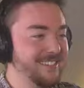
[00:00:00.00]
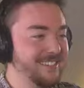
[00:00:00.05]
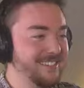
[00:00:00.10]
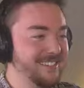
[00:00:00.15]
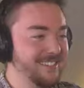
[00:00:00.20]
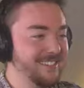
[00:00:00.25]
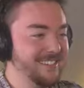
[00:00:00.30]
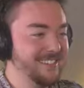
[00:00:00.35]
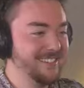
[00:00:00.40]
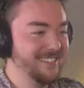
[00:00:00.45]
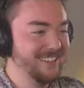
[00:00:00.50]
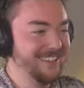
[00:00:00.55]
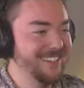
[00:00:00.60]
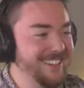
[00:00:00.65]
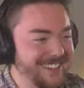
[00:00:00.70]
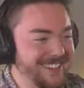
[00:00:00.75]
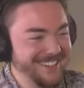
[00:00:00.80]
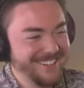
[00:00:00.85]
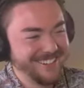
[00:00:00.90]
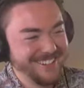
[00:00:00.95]
to
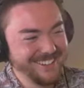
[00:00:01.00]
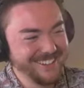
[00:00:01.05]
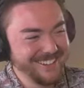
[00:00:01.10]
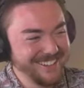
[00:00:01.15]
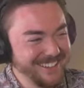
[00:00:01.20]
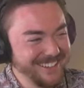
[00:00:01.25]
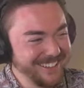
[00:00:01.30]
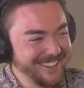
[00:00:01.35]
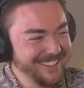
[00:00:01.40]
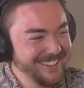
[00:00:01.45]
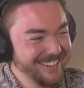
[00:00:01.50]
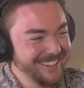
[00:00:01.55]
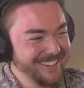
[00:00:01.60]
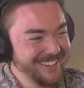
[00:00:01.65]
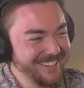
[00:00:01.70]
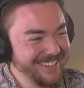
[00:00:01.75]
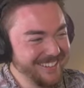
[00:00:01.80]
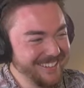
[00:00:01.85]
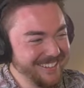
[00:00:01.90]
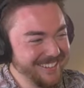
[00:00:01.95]
get in it,
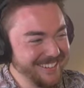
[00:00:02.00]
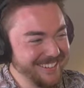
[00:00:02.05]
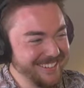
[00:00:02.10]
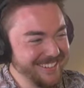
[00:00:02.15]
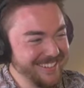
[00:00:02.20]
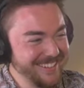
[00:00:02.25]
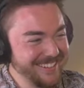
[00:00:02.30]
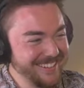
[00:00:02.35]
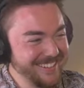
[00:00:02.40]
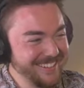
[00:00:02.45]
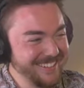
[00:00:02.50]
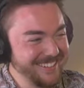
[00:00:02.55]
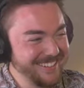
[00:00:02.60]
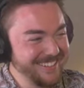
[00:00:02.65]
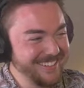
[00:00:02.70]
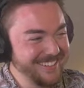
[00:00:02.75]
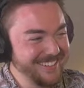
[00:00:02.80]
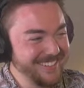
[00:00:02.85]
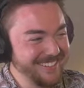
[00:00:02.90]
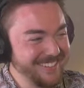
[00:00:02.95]
and you were
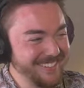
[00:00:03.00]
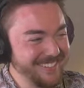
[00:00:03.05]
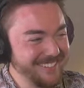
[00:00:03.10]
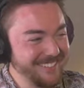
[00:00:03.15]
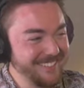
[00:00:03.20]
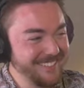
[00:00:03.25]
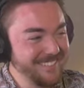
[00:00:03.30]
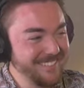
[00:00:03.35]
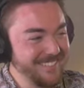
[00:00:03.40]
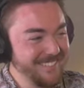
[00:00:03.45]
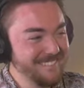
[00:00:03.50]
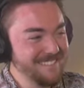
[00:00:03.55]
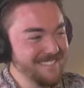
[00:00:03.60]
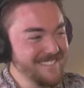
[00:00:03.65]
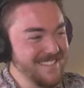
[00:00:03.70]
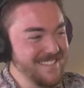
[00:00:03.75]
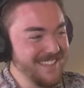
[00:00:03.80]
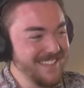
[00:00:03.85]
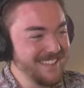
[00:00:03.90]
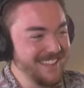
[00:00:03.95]
standing in front of it.
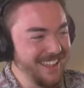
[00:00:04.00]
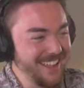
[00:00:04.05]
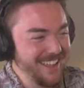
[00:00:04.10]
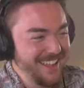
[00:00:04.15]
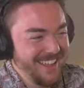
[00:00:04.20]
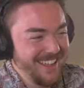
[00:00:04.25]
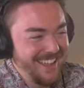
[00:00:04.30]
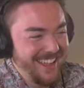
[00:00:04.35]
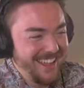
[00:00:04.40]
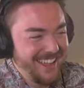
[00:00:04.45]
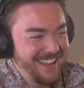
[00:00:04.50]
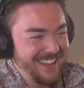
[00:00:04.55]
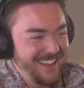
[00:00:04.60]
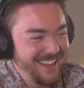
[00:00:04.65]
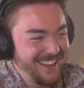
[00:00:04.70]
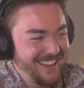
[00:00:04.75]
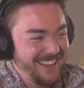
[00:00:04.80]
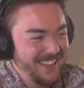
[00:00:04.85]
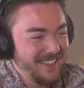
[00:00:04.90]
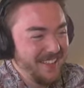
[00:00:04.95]
Okay, I'm leaving.
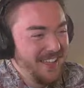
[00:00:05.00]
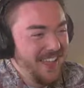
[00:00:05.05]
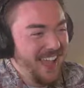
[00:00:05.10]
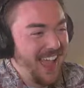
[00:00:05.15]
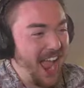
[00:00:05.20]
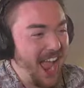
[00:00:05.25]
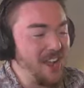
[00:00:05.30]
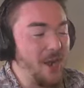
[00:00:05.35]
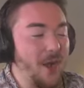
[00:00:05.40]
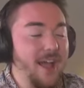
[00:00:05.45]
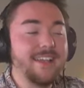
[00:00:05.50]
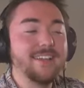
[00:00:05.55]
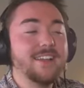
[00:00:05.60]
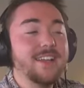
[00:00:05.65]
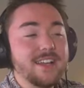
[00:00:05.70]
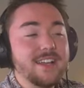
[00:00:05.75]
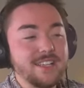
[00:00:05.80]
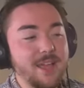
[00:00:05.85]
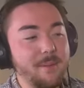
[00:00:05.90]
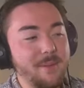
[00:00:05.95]
I'm out of here. I know.
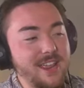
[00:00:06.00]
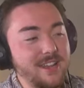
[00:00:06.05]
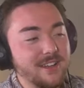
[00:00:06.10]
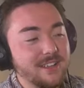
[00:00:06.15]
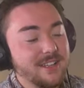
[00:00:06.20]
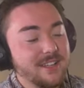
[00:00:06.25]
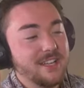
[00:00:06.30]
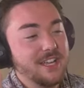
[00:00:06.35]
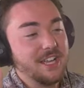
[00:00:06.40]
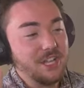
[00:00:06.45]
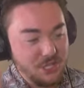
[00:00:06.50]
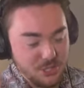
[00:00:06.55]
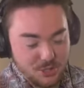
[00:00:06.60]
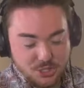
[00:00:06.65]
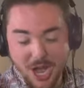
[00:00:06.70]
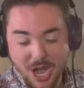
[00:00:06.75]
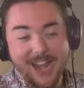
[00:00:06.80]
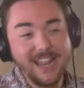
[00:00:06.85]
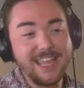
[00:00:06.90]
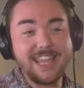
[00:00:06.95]
I mean. You
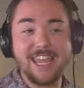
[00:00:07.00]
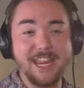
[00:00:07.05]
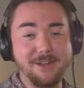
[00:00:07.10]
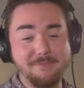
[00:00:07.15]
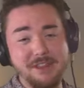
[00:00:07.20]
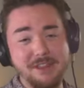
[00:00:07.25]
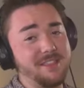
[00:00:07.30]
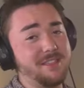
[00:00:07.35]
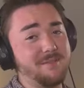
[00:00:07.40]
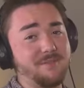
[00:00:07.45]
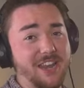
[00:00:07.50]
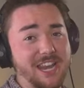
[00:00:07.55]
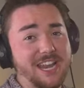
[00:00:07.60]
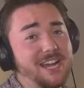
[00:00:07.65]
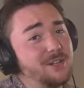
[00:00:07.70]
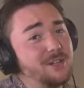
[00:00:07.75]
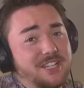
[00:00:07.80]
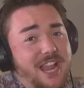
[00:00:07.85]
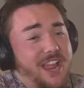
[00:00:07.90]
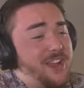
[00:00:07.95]
try to eat me in the
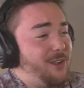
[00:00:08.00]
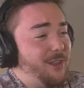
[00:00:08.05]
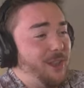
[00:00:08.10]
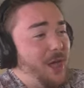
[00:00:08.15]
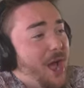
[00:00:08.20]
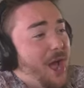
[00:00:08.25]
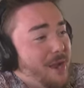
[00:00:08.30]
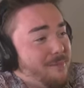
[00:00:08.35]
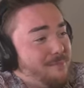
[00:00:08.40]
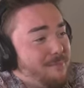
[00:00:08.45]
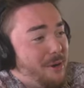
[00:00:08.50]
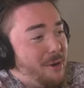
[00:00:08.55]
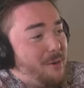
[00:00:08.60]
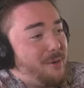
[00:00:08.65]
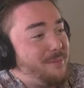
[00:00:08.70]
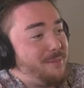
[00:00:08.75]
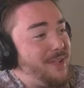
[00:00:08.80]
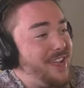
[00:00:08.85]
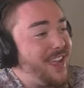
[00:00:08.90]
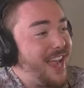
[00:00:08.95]
videos, now you're lawn
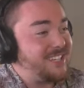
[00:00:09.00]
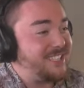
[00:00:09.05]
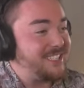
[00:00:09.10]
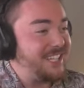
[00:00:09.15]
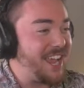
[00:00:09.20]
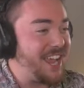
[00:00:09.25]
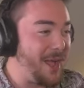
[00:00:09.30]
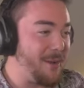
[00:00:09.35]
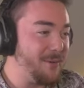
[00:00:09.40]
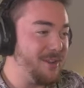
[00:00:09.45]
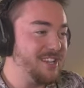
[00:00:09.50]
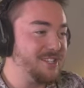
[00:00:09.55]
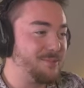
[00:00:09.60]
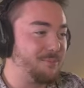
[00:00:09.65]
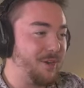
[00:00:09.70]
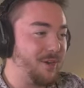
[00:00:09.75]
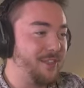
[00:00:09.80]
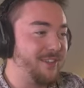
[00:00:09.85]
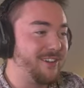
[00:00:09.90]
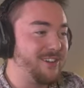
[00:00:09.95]
mowing me. I see how it is,
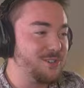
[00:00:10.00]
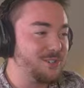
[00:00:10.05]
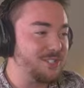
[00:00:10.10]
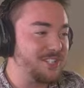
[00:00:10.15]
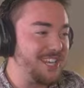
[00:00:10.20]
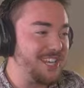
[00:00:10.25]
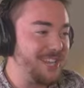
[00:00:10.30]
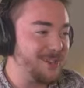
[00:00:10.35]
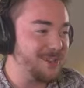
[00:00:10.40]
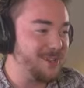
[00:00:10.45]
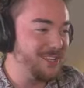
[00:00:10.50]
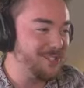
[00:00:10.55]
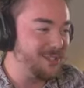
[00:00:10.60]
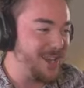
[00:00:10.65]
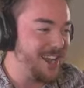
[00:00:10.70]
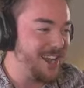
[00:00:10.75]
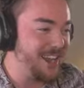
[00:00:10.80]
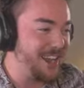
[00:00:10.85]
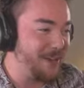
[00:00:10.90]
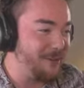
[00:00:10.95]
brother. You're secretly
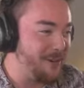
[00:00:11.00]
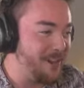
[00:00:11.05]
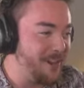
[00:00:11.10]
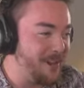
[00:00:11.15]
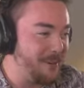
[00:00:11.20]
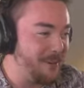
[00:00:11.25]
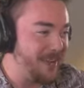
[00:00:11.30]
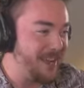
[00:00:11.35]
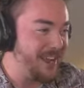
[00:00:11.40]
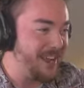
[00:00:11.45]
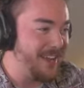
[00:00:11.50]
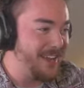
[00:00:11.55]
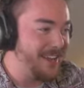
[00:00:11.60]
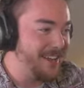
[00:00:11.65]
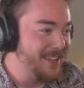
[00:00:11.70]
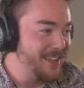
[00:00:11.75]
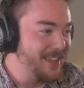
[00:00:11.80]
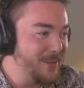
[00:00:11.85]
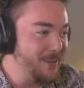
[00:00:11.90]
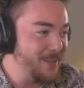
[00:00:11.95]
trying to get rid of me,
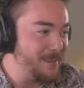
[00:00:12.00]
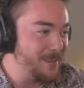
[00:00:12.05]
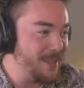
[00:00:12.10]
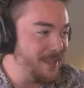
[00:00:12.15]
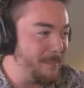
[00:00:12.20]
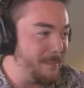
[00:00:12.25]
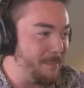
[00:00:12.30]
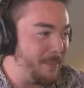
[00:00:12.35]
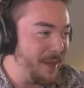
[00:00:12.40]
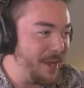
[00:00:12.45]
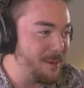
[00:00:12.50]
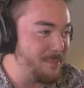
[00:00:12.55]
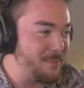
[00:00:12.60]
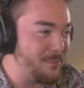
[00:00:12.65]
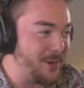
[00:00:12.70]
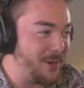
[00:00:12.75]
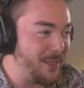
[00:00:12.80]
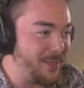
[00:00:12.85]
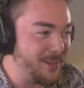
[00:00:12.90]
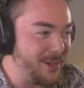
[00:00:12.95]
huh? You want to be the better
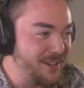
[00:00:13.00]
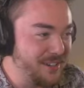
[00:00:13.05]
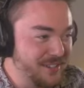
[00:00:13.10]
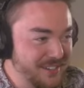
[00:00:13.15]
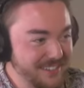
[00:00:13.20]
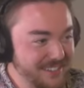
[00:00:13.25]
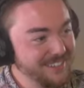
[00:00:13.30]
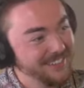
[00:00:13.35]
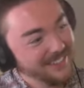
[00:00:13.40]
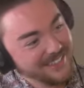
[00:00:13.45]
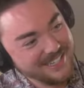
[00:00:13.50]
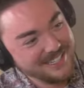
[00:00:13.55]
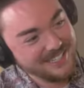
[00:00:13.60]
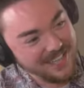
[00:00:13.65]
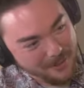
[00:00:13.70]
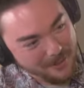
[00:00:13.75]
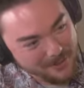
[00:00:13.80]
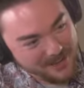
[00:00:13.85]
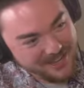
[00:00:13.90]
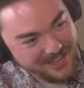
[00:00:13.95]
brother? Is
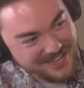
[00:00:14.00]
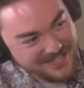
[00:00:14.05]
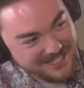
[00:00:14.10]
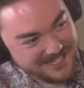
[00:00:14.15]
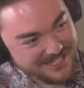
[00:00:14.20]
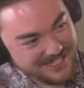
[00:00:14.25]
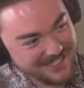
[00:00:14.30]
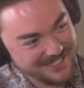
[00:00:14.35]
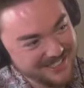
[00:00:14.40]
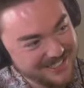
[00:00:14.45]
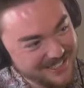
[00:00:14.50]
that what it is?